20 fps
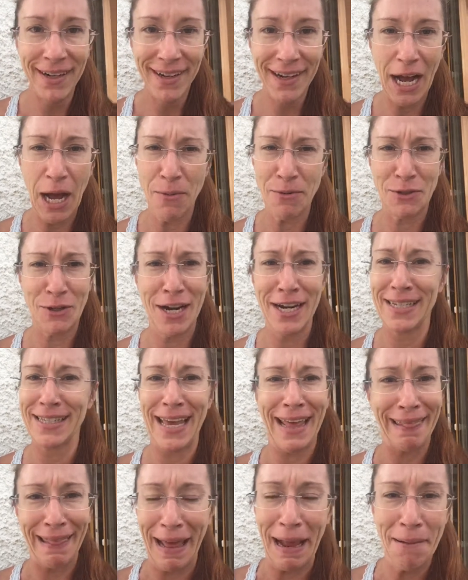I was trying to
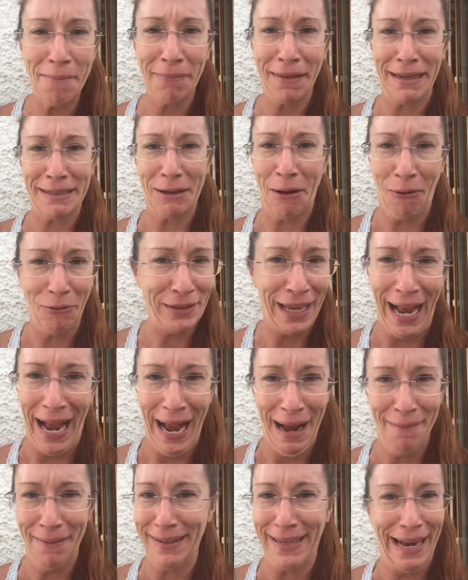say them this whole
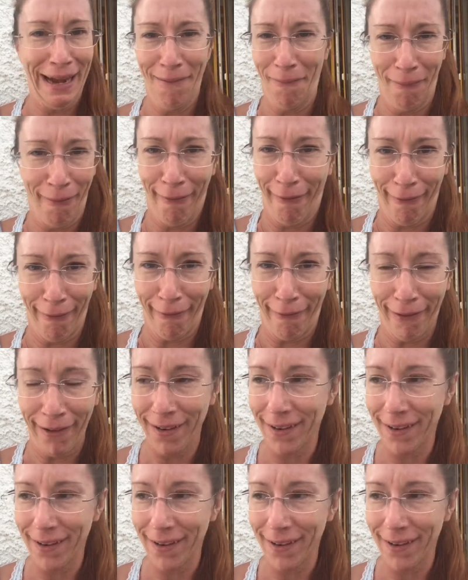time, it didn't work.